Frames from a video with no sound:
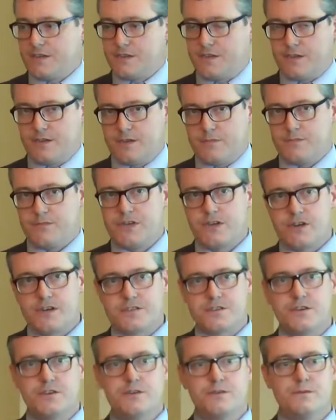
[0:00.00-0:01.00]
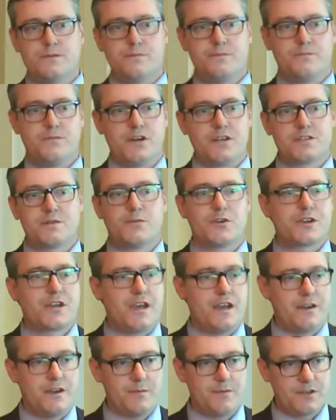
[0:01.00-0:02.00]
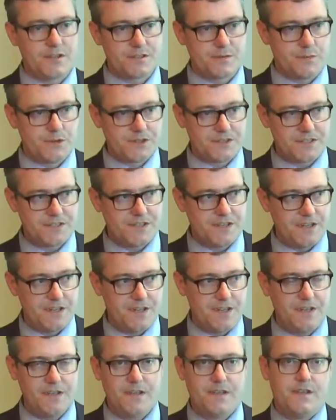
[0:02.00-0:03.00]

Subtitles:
but also Baltimore County, Baltimore City,